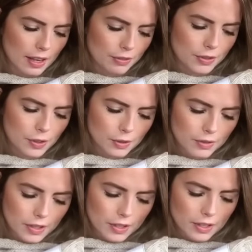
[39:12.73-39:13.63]

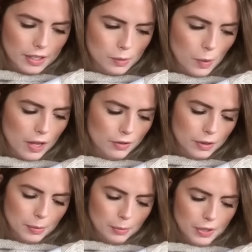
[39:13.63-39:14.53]
leftover as
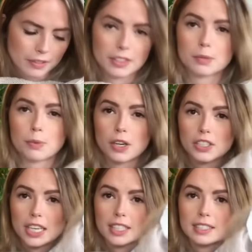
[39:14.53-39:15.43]
well from a previous
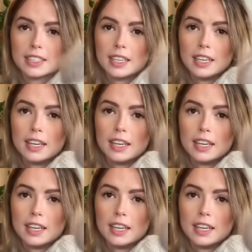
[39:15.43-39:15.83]
project.